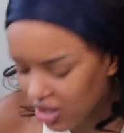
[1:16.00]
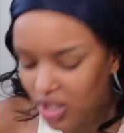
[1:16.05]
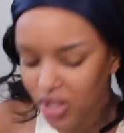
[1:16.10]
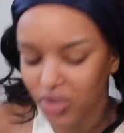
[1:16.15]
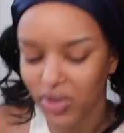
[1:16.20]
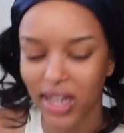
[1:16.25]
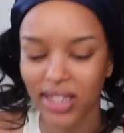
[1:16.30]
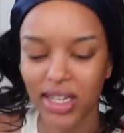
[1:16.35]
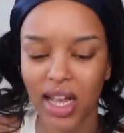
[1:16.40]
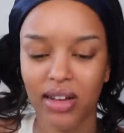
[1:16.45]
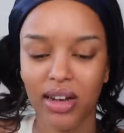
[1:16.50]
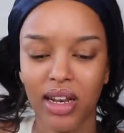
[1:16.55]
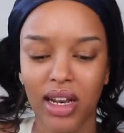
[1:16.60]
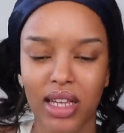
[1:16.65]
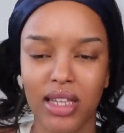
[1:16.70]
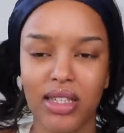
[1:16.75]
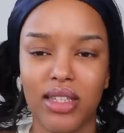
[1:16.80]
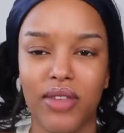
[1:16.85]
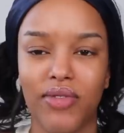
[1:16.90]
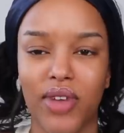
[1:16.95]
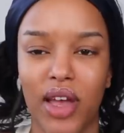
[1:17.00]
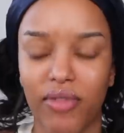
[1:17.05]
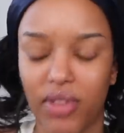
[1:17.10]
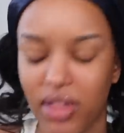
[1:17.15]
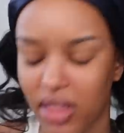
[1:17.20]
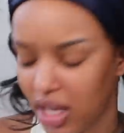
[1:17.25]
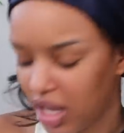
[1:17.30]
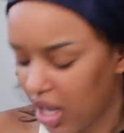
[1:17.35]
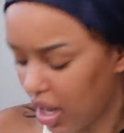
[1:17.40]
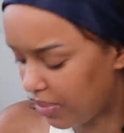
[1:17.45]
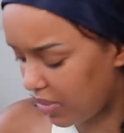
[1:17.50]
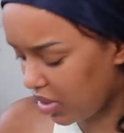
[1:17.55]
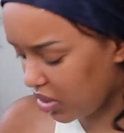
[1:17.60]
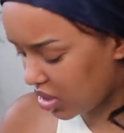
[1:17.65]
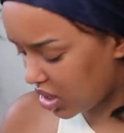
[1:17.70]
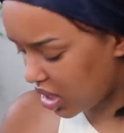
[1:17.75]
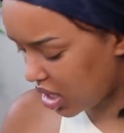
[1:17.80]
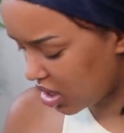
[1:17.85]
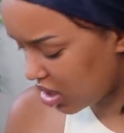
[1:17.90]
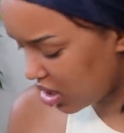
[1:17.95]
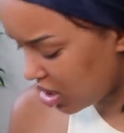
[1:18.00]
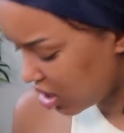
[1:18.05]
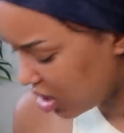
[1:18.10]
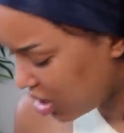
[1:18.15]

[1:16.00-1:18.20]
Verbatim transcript: just write down a list of everything I'm using.